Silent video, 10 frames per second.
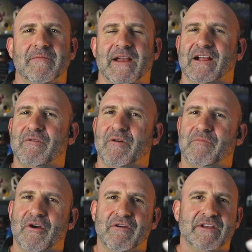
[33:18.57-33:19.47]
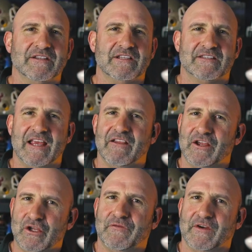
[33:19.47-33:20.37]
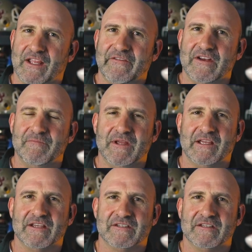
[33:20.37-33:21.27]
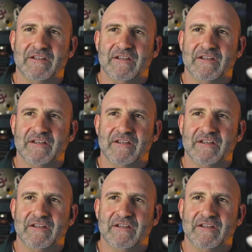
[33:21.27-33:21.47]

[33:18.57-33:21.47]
And I go, well, bro, it doesn't sound like you've forgiven him because